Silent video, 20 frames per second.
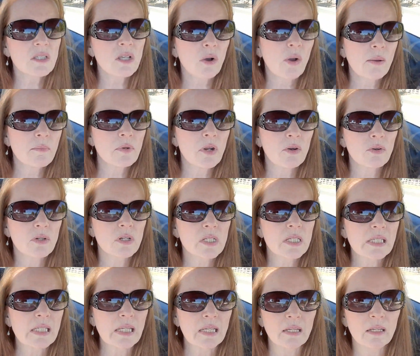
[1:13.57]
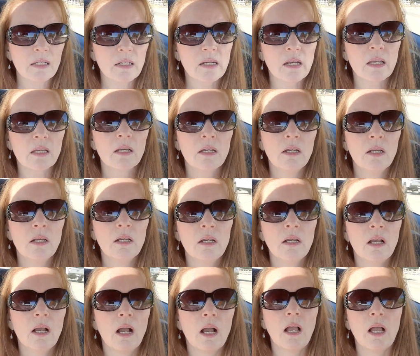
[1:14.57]
So I'm
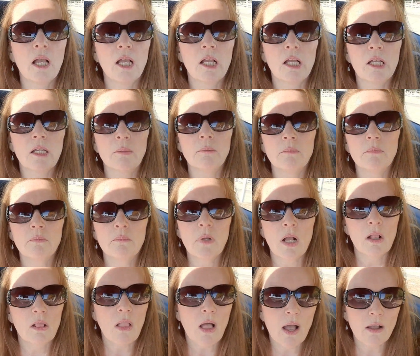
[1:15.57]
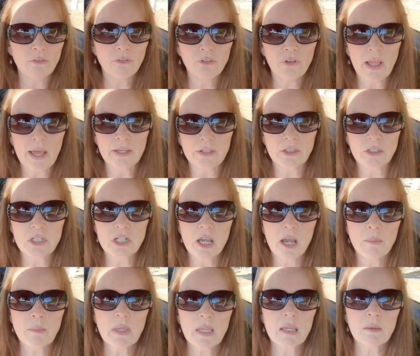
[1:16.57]
noticing a lot flatter
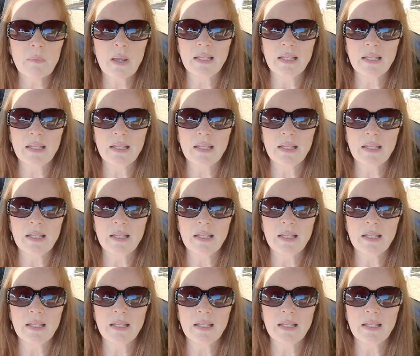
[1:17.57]
tummy,